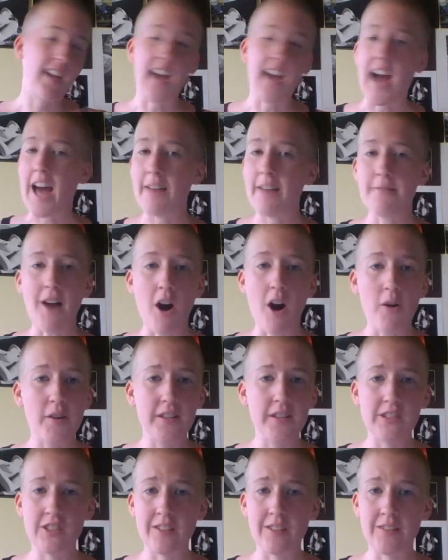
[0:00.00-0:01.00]
I'm
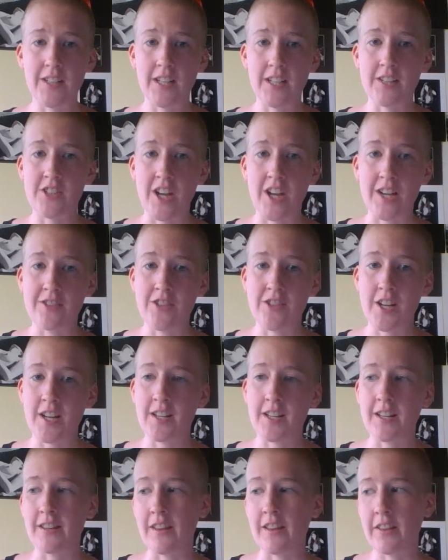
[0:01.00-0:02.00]
always shifting and
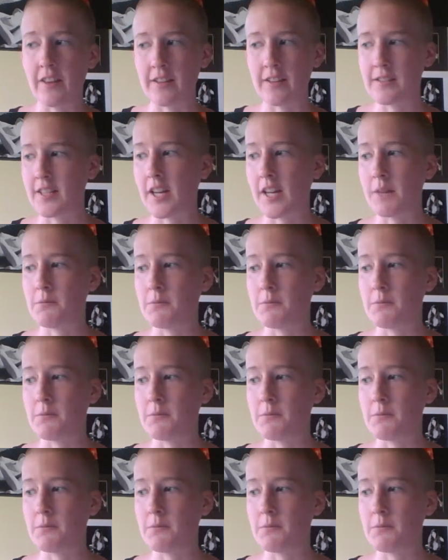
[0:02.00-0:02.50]
changing, and the things that I'm